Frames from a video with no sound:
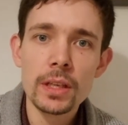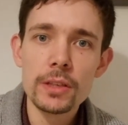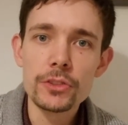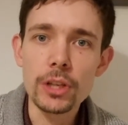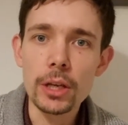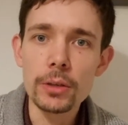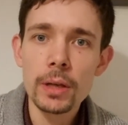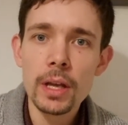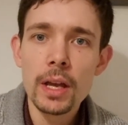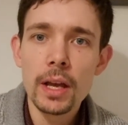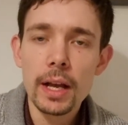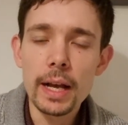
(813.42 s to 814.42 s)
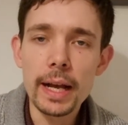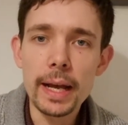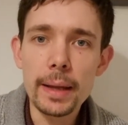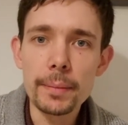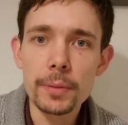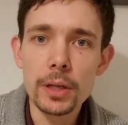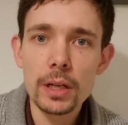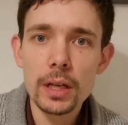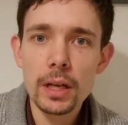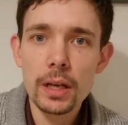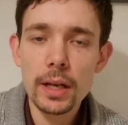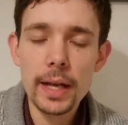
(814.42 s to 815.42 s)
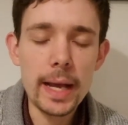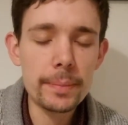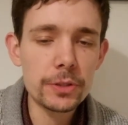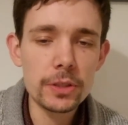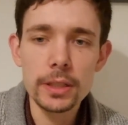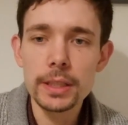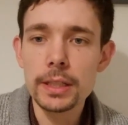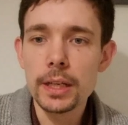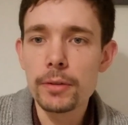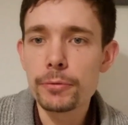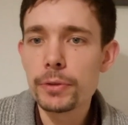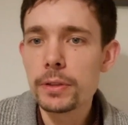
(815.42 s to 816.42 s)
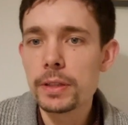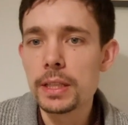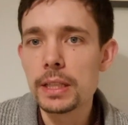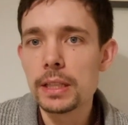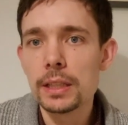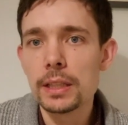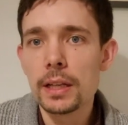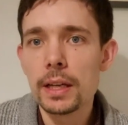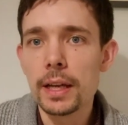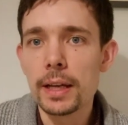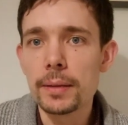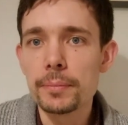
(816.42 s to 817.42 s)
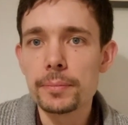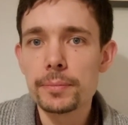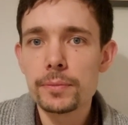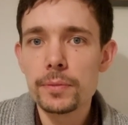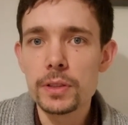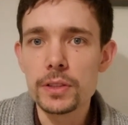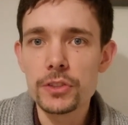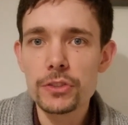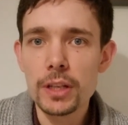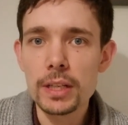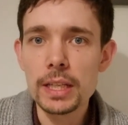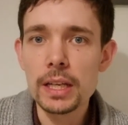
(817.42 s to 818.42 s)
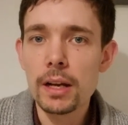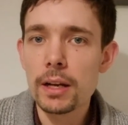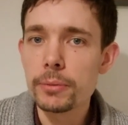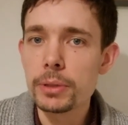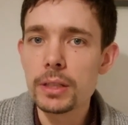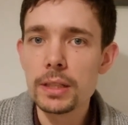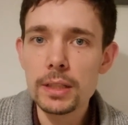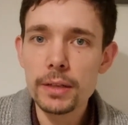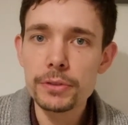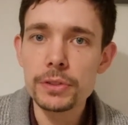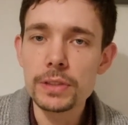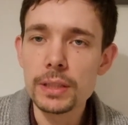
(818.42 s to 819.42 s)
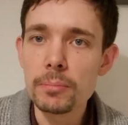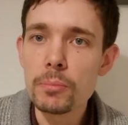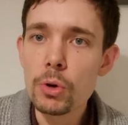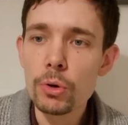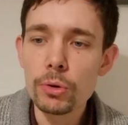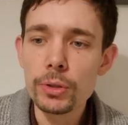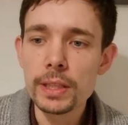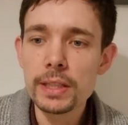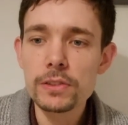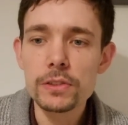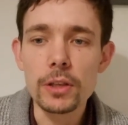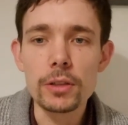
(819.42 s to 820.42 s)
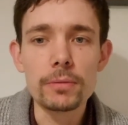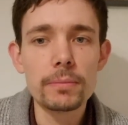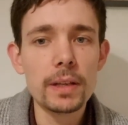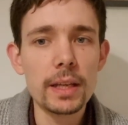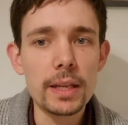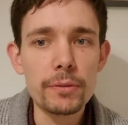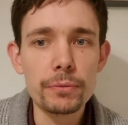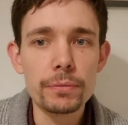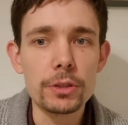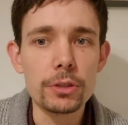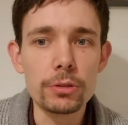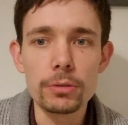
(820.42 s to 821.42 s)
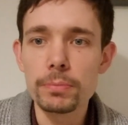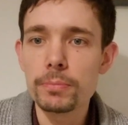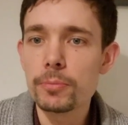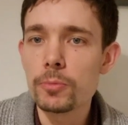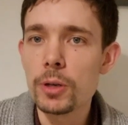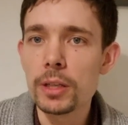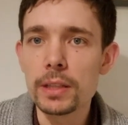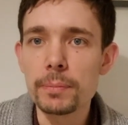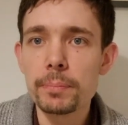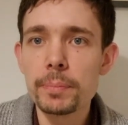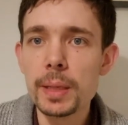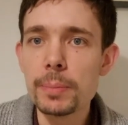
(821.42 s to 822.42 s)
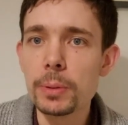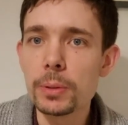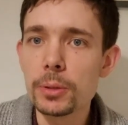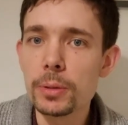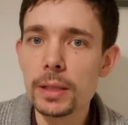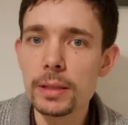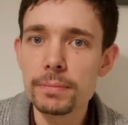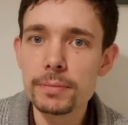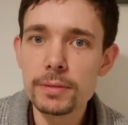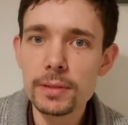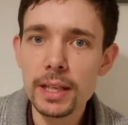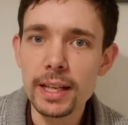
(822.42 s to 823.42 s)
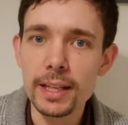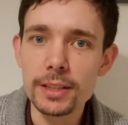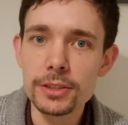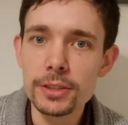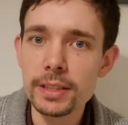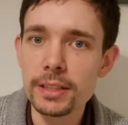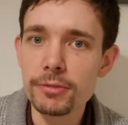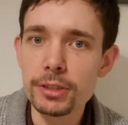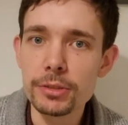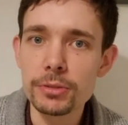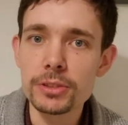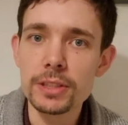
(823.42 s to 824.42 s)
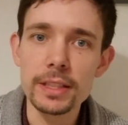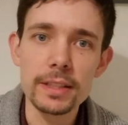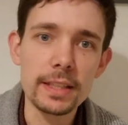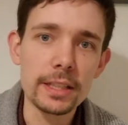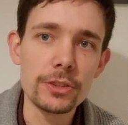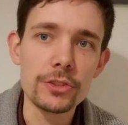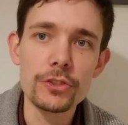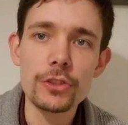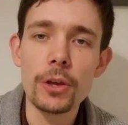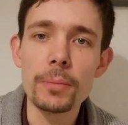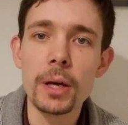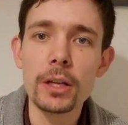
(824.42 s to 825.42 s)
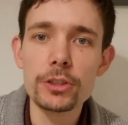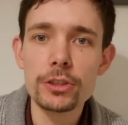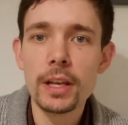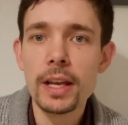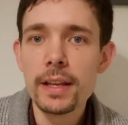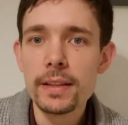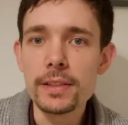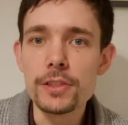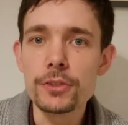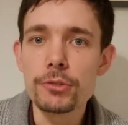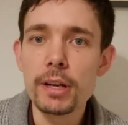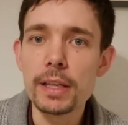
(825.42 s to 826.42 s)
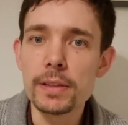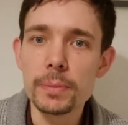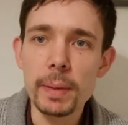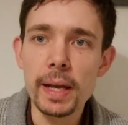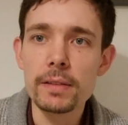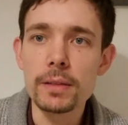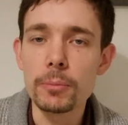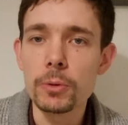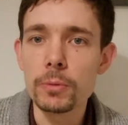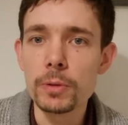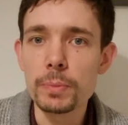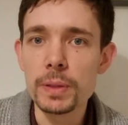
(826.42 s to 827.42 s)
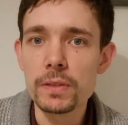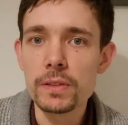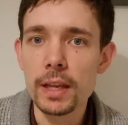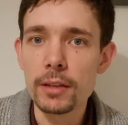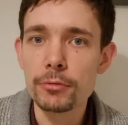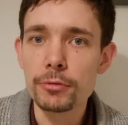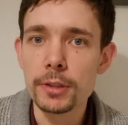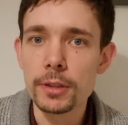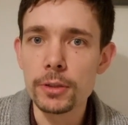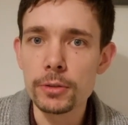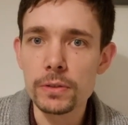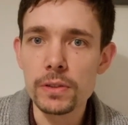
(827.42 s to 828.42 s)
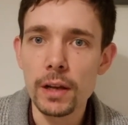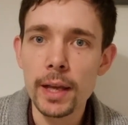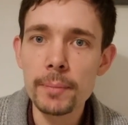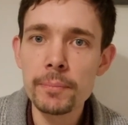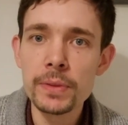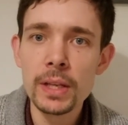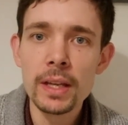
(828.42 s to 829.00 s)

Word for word: so um, absolutely love the um, this study. I would love to see more on this. So if you're one of the people who are uh, doing the original study, thank you so much. This is great. This backs up what we've been saying for a long time